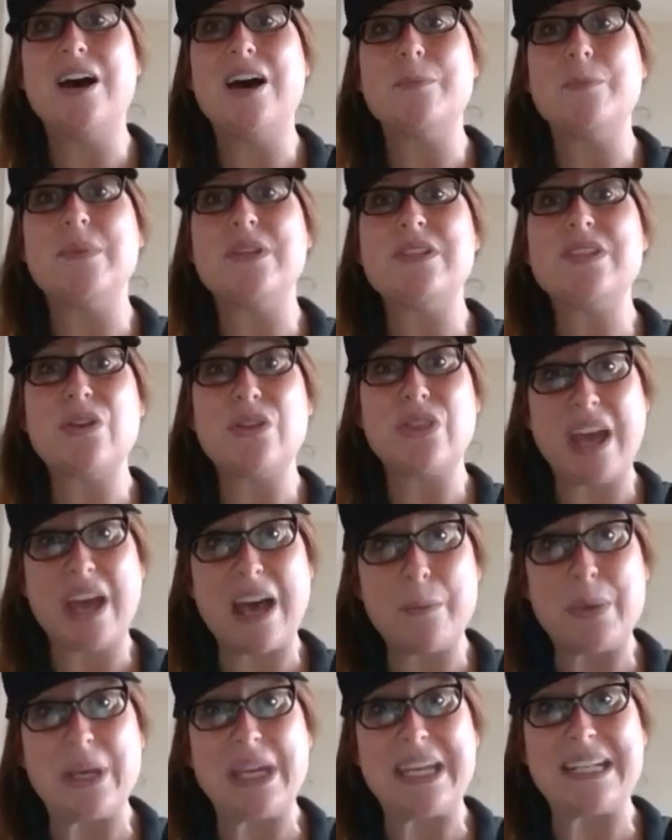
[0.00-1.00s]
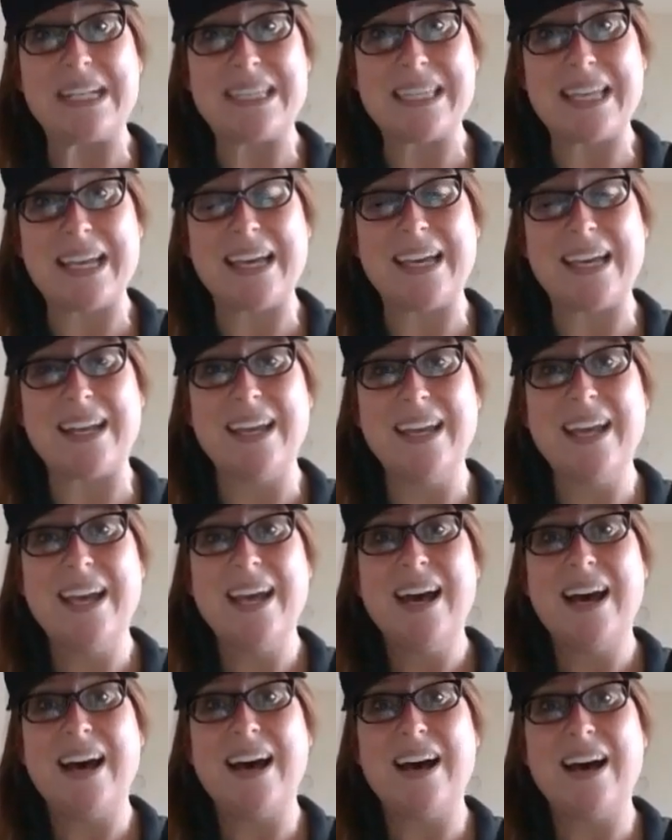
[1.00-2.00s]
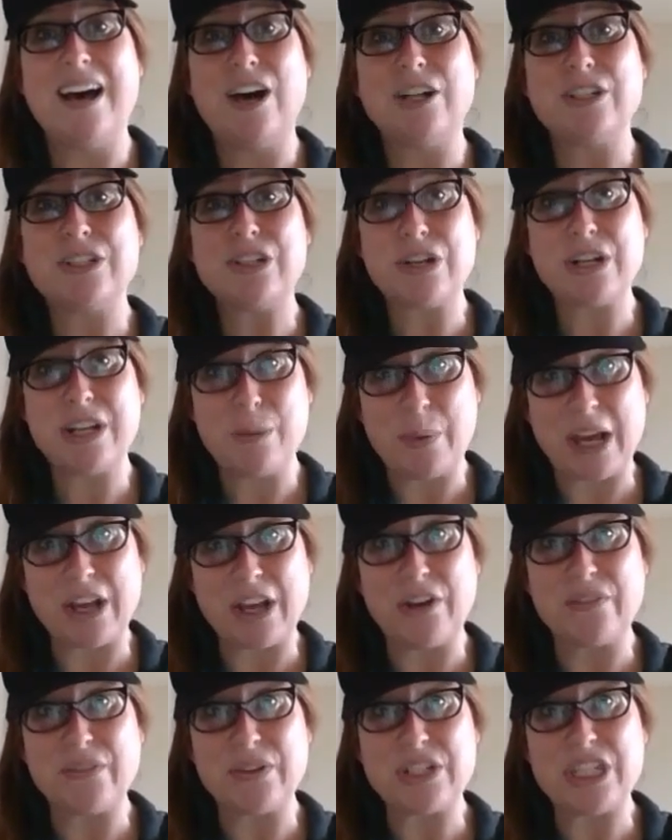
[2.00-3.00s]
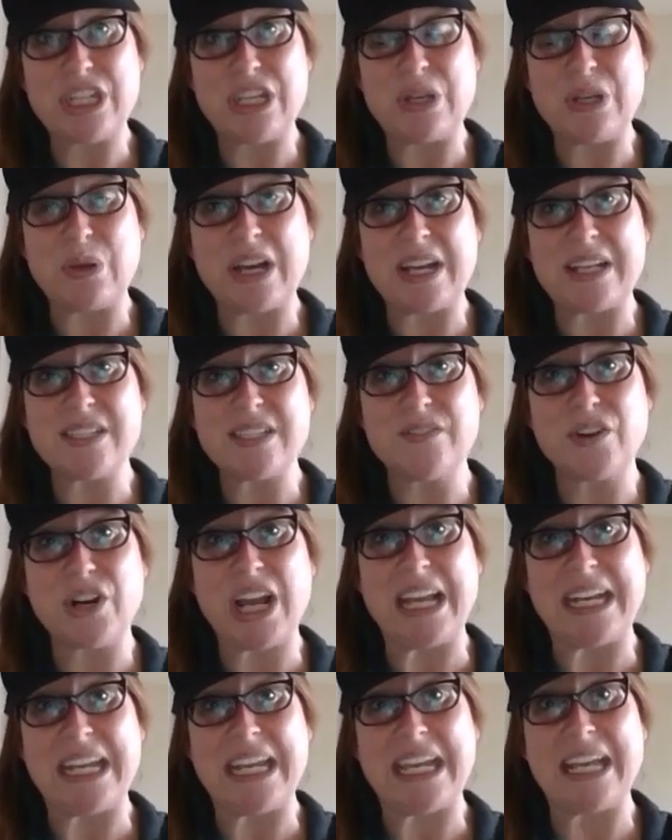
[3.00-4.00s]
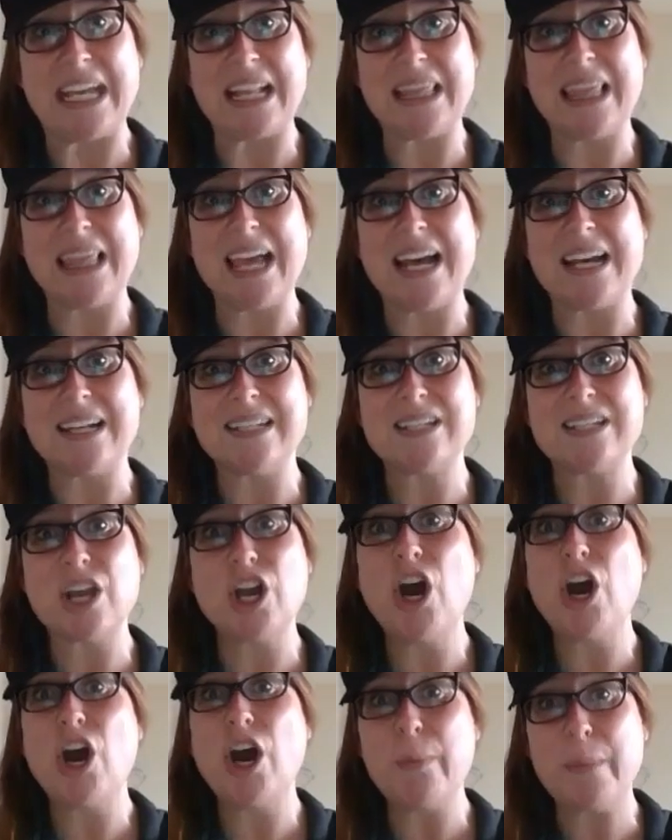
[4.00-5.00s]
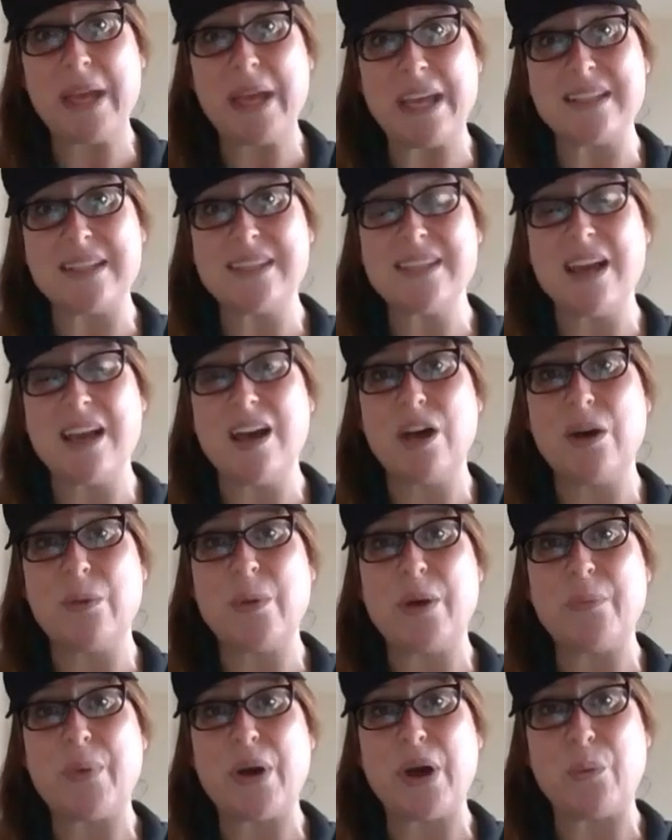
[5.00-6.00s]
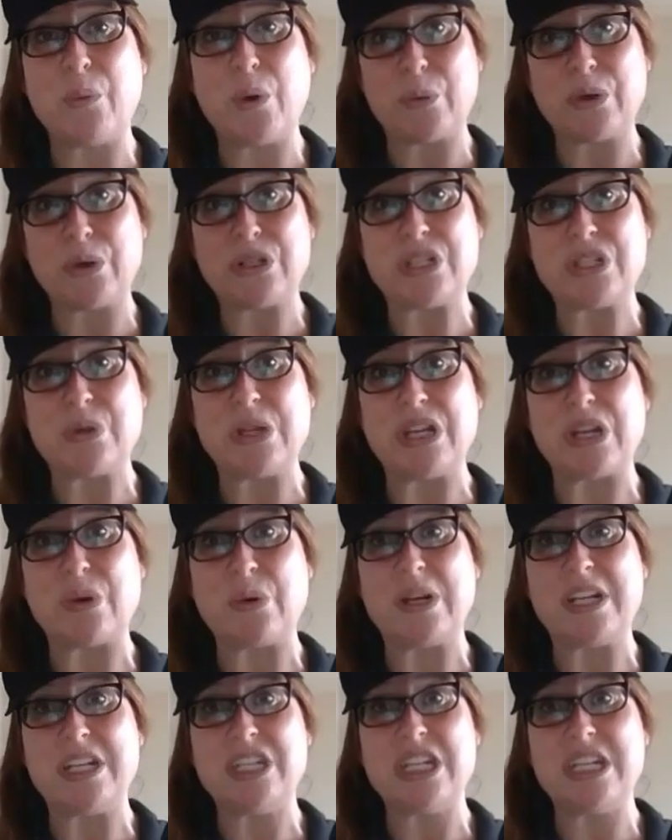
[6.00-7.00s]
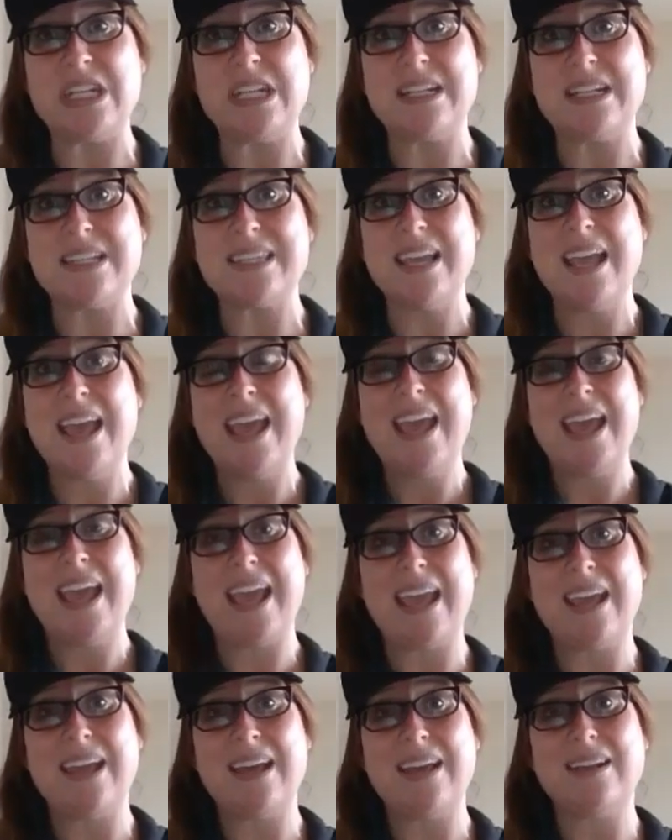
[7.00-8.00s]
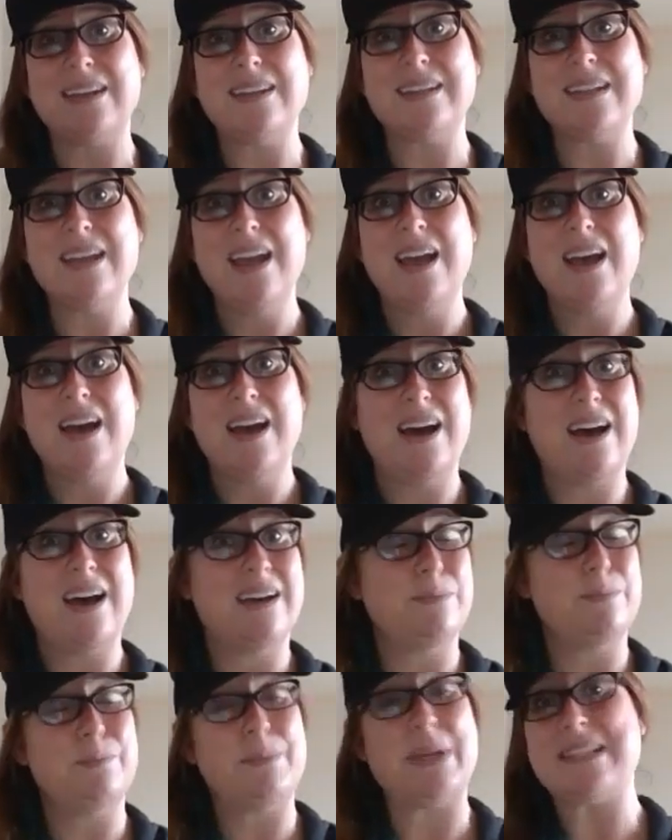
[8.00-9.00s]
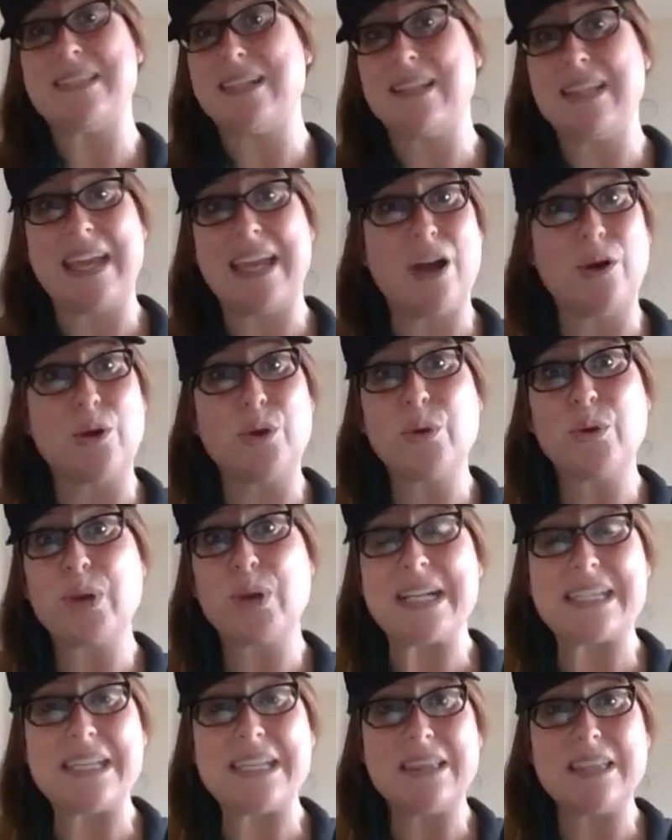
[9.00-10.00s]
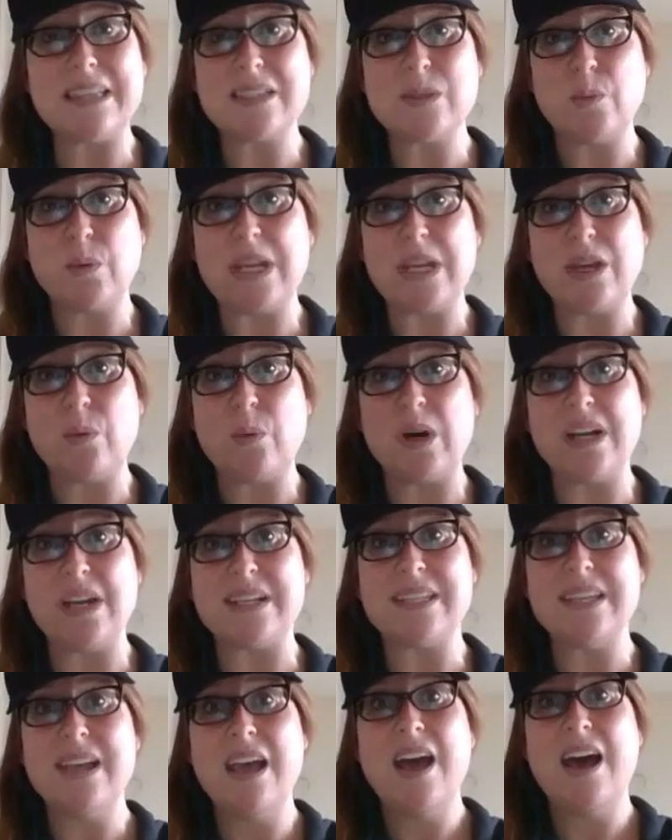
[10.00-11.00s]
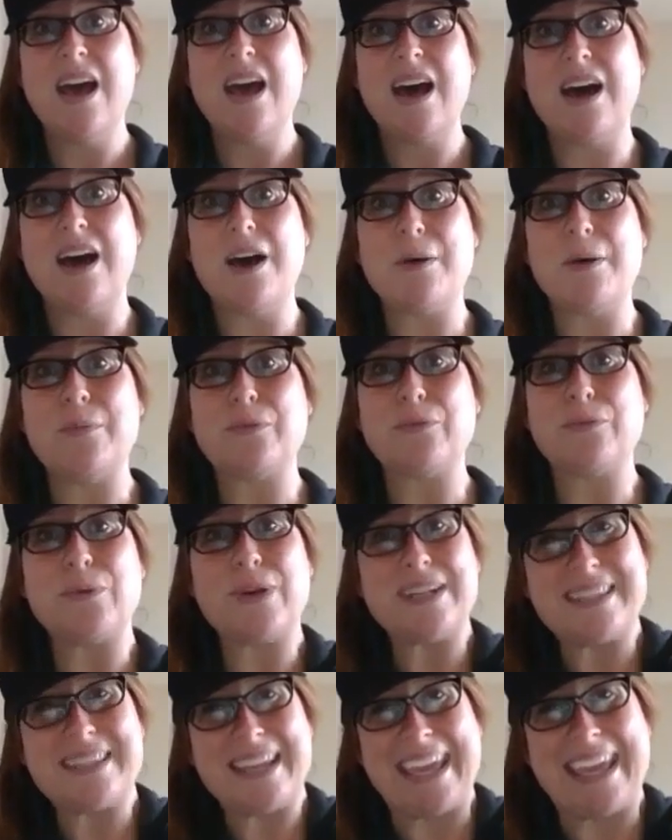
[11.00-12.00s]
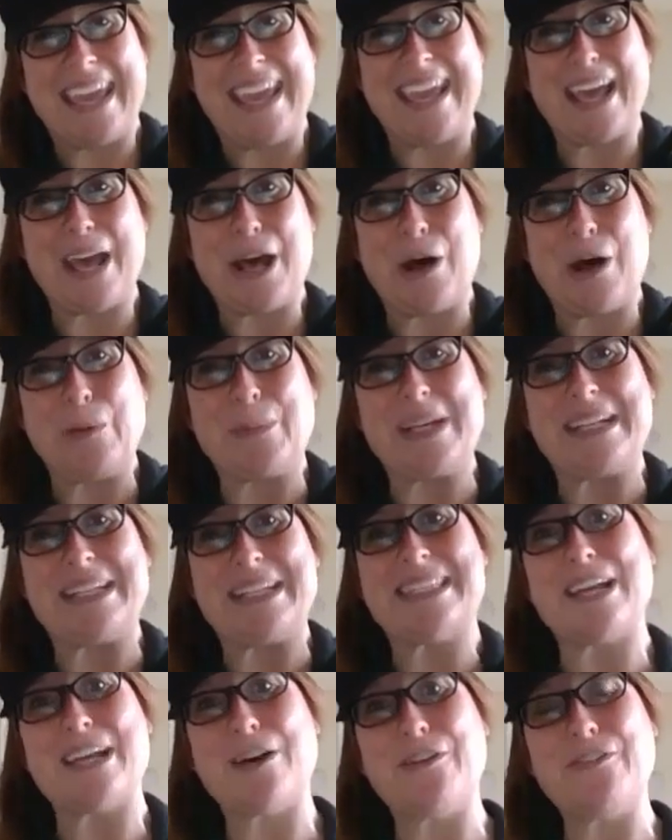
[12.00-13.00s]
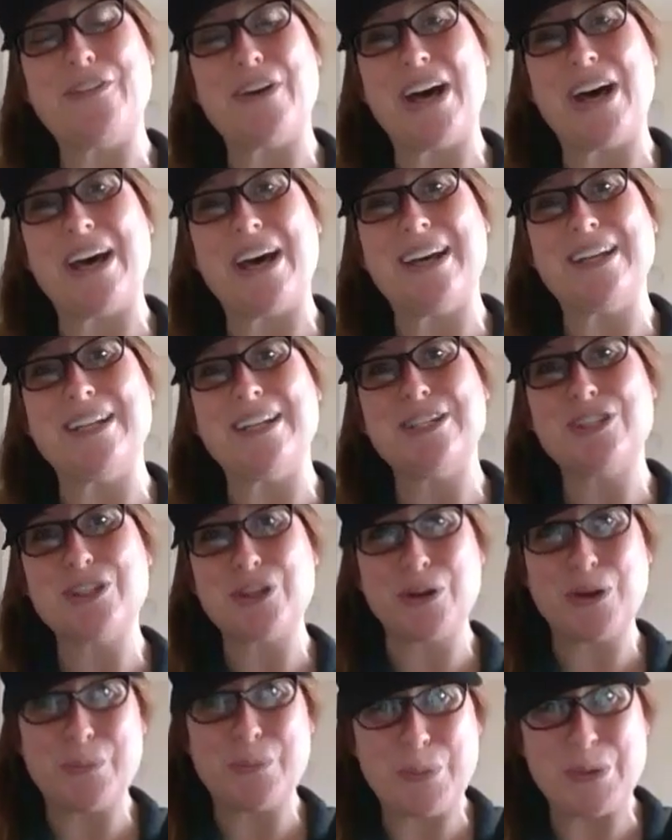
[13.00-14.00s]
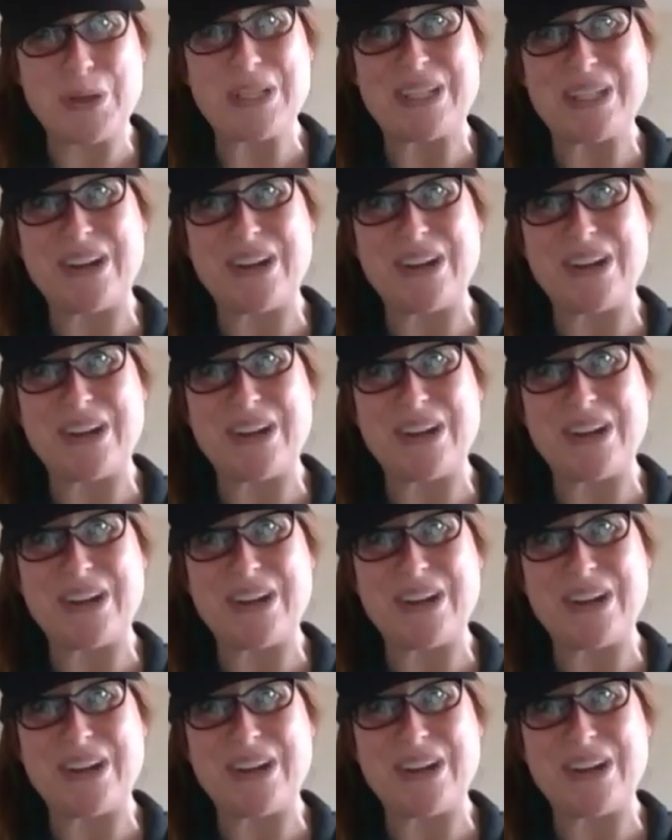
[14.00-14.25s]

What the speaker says: So that being said, I'll turn it back over to you guys for any last comments about what we're doing at CoinGenius and basically how crazy this week was. Russ, I can't help myself. Trump was